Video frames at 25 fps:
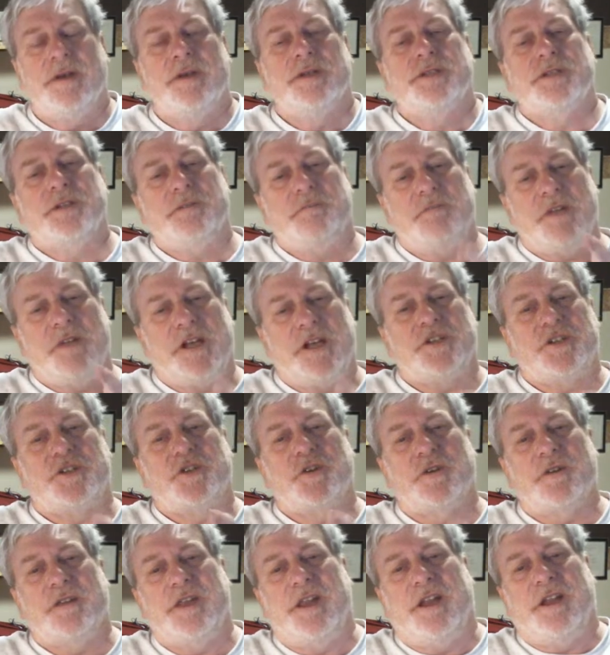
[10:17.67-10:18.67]
So make
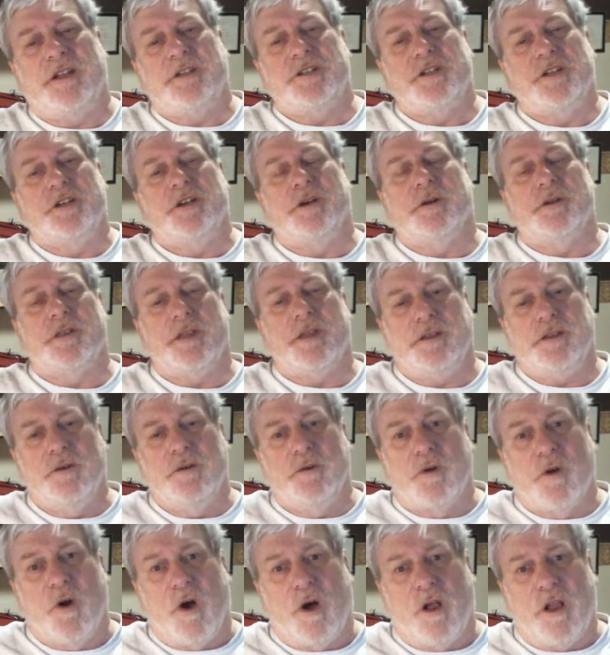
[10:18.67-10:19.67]
sure the engineer that
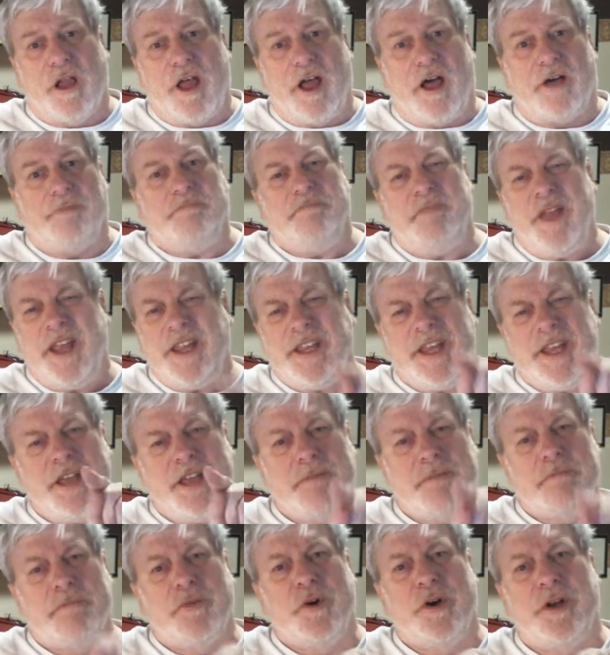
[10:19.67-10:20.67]
you call out, make
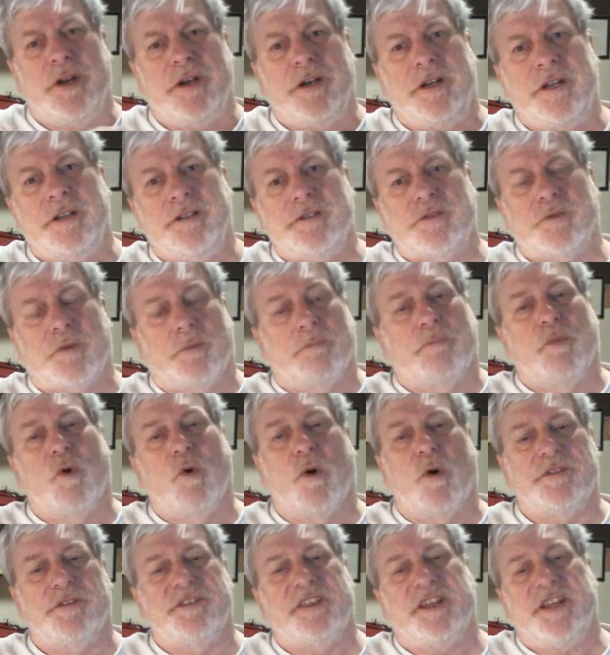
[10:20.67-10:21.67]
him put in his
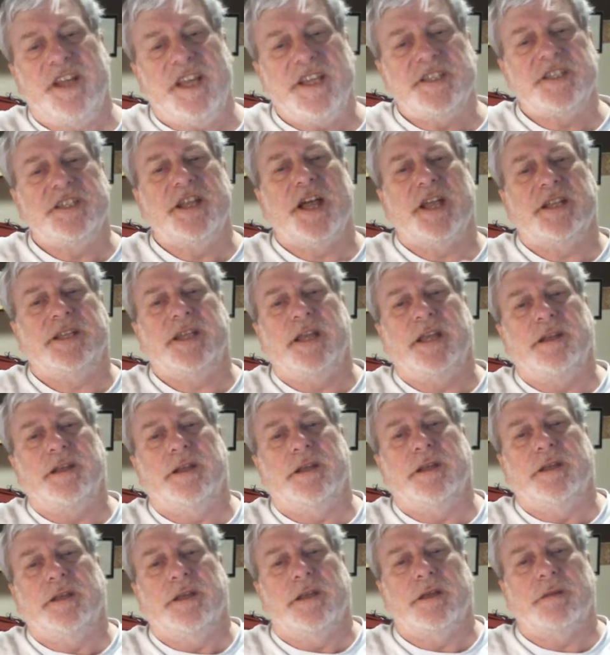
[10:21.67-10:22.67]
report that he's not
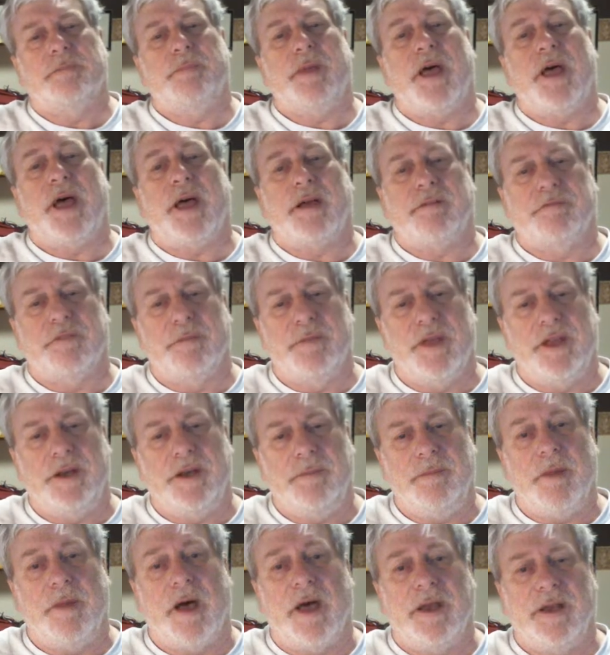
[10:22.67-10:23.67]
getting a kickback from
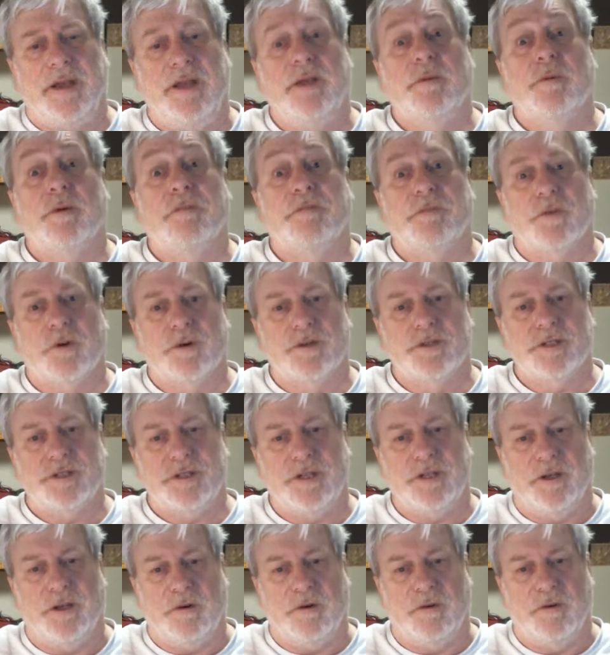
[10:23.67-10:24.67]
anybody he refers
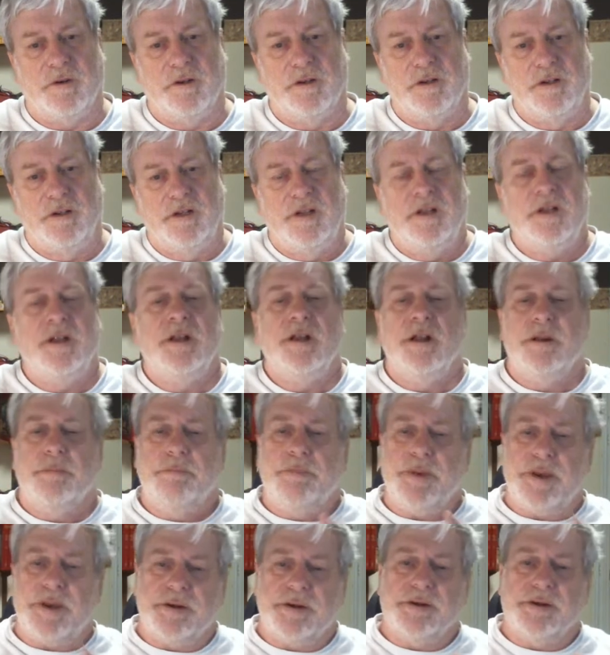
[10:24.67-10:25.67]
to you.
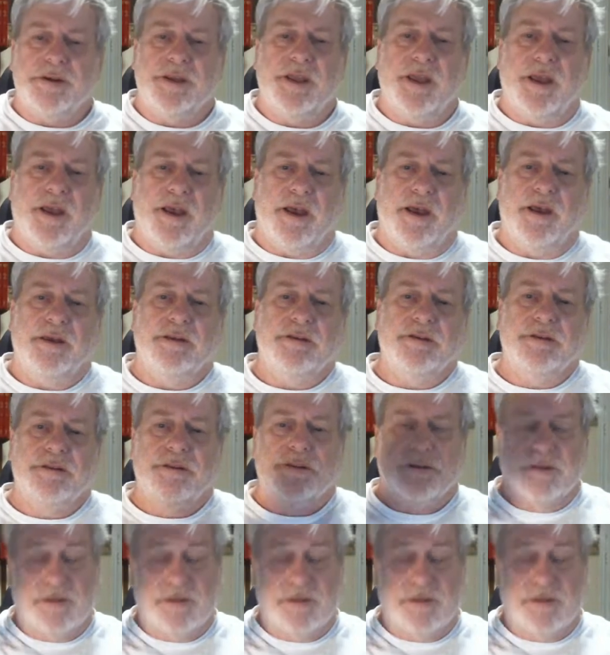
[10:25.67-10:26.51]
Better yet,